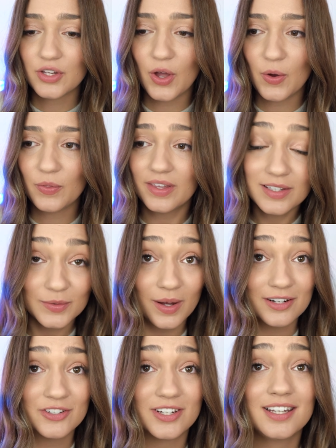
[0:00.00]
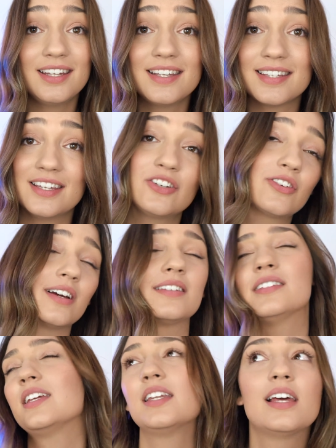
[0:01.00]
So this question is
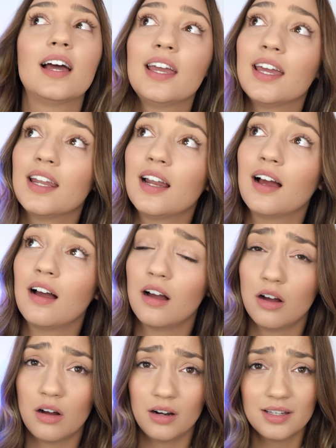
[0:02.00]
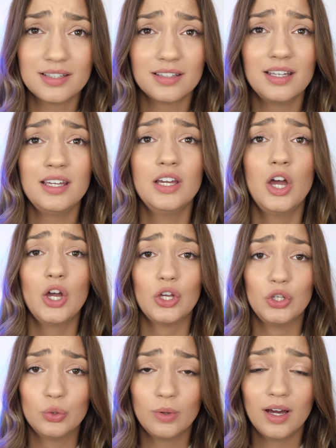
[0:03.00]
interesting, and honestly,
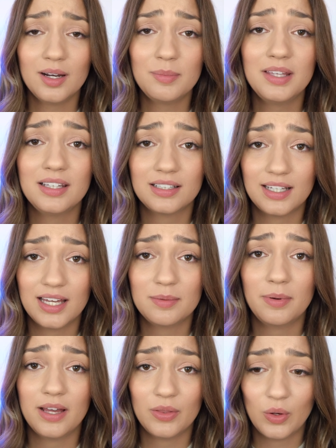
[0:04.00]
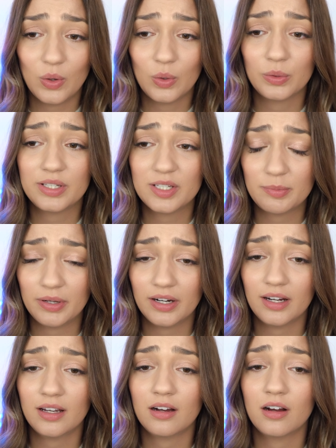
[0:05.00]
you got to be led by the Holy
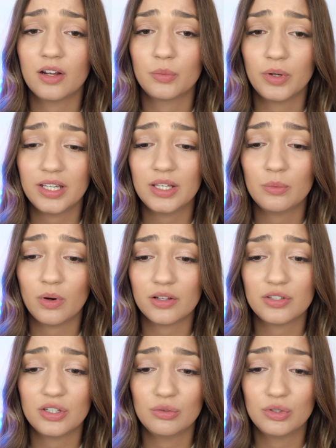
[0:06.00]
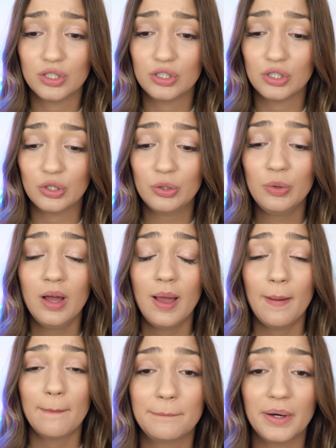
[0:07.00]
Spirit on what he wants you to do.
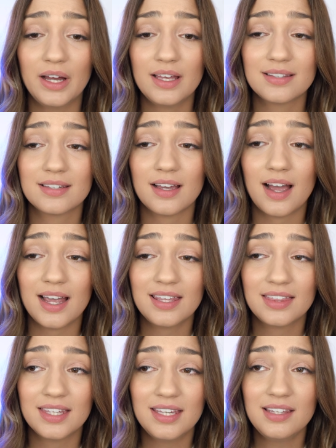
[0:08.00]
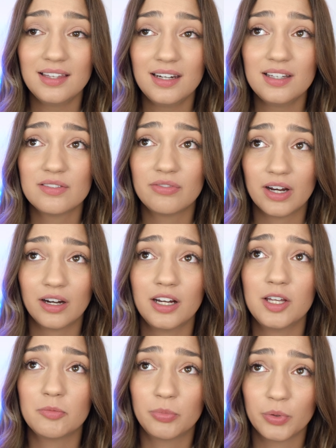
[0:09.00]
But I think that it's
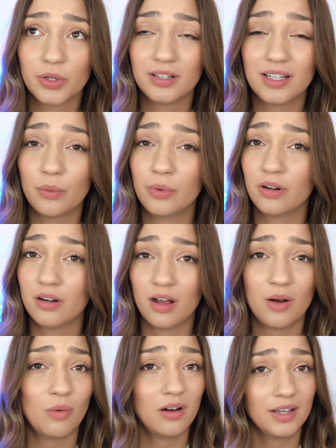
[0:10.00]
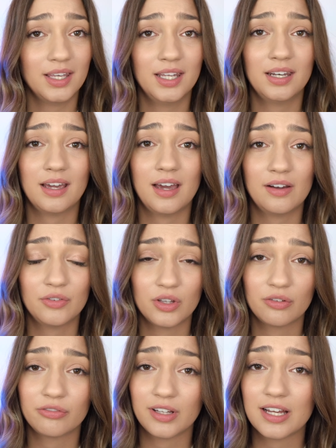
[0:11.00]
very important that we are not walking after
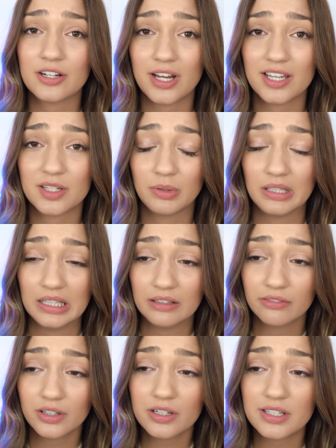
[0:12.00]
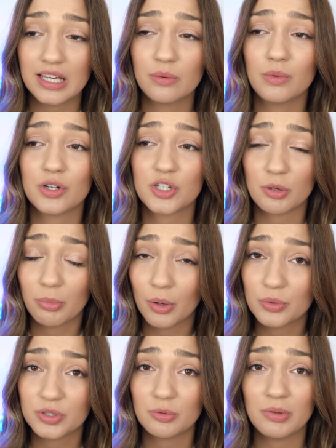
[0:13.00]
the flesh as believers, and we are
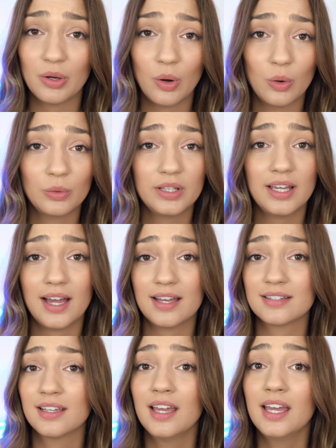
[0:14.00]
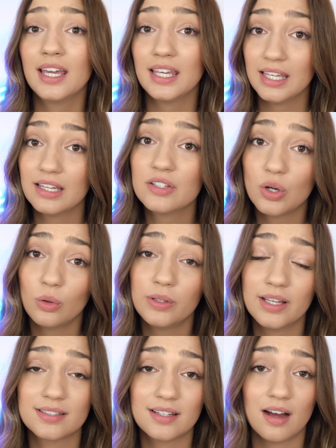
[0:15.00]
supposed to be holy as he is
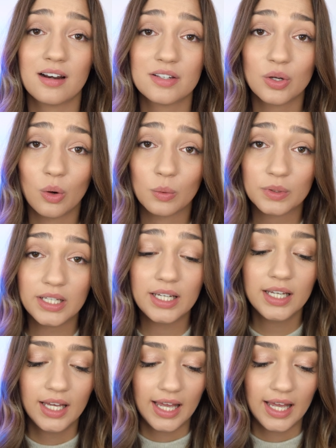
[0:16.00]
holy, as God is holy.